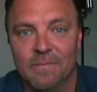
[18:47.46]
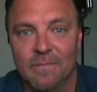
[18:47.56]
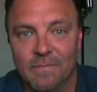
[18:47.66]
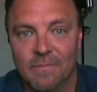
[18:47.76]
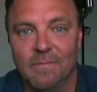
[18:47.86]

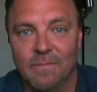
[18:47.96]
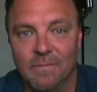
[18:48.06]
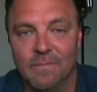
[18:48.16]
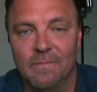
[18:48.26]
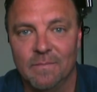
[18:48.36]

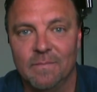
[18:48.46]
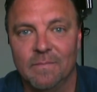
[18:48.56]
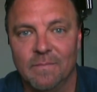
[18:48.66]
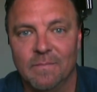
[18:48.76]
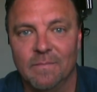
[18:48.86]

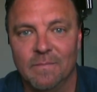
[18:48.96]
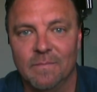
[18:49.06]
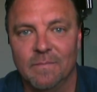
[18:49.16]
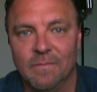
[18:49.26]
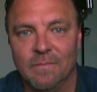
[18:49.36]

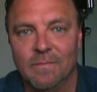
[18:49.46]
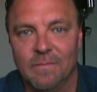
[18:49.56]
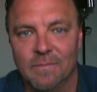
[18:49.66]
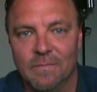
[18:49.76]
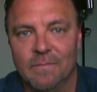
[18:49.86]

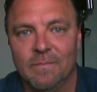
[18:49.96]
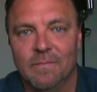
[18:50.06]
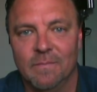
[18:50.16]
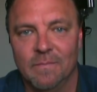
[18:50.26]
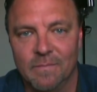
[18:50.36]

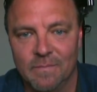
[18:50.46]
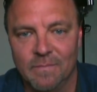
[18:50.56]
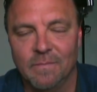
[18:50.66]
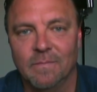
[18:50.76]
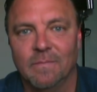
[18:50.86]

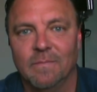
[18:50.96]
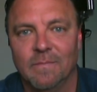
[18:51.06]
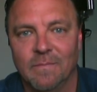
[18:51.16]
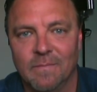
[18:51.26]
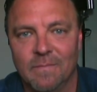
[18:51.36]

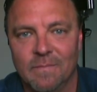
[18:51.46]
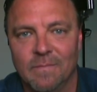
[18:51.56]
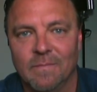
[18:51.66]
No words are spoken by the person on screen.